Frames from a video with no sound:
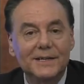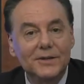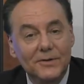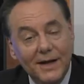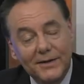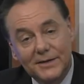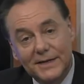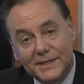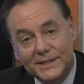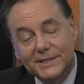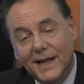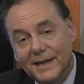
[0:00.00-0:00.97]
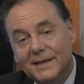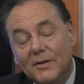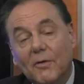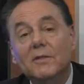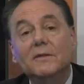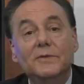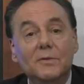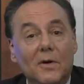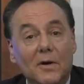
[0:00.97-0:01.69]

I know how excited all of you